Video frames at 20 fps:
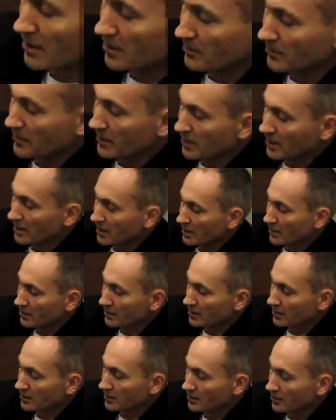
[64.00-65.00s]
Um,
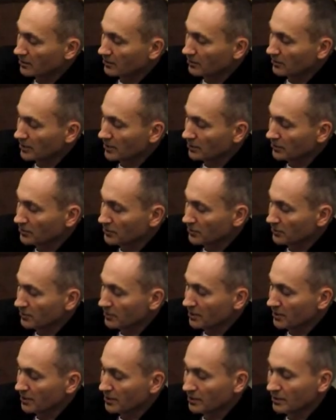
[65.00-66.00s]
and we
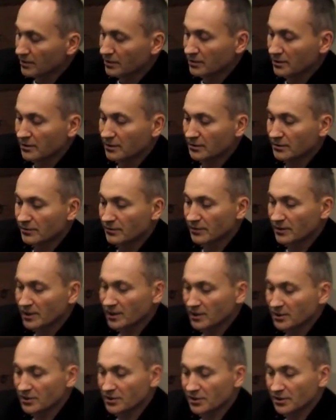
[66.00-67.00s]
also need
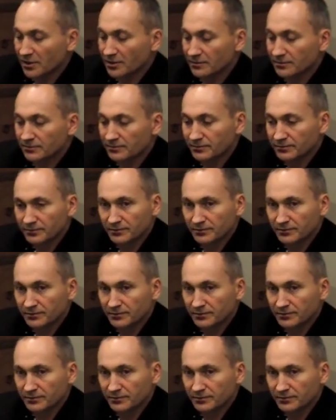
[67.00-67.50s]
the insert.